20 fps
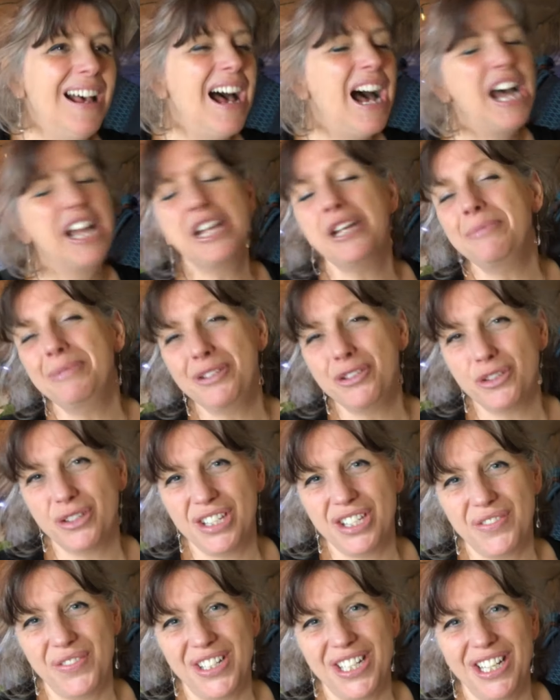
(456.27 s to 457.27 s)
I hope you enjoyed
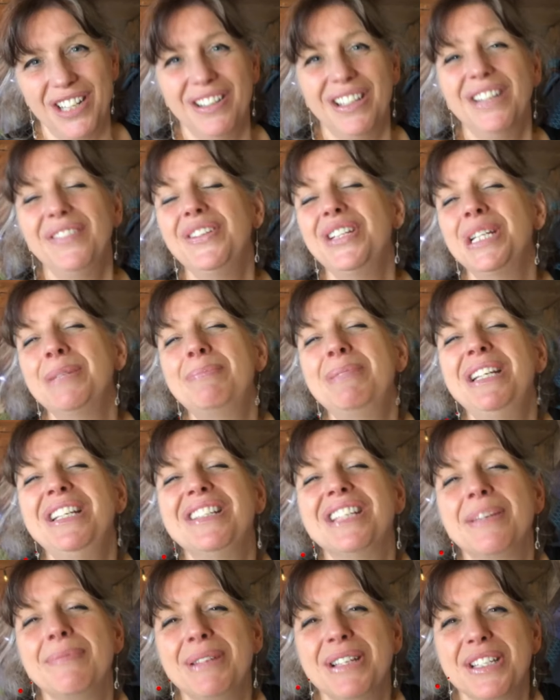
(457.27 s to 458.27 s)
this video. If you did,
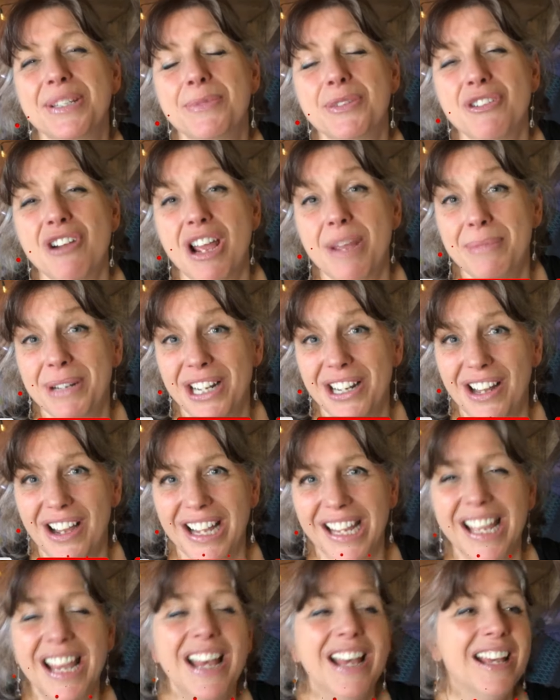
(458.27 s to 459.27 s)
please give me a subscribe and a
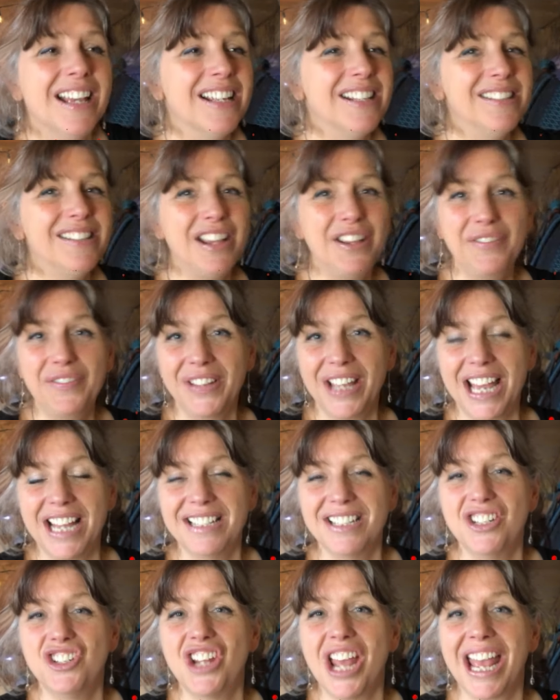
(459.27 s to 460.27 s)
like. Don't forget
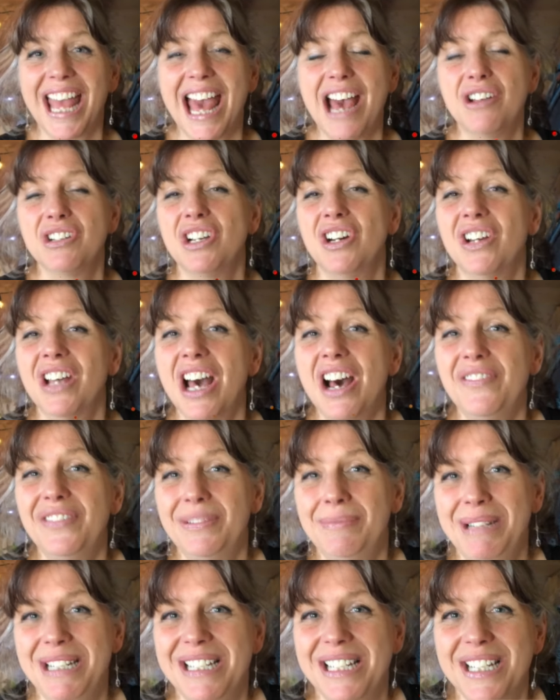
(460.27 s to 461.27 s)
to check out our
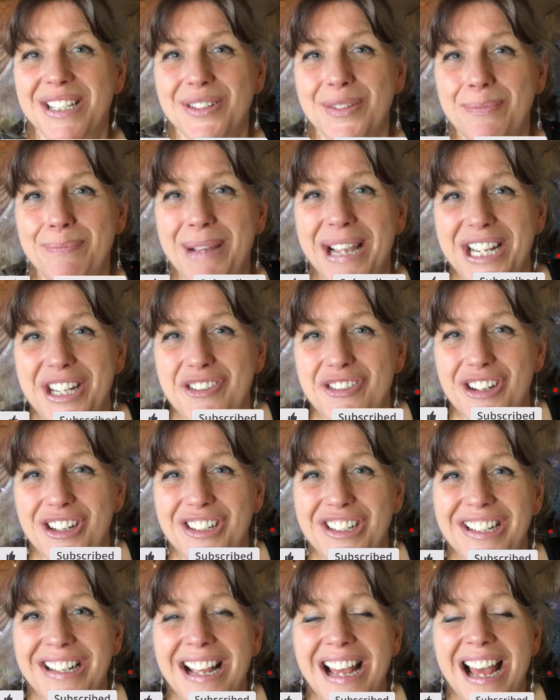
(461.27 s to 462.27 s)
coven meetings on Patreon,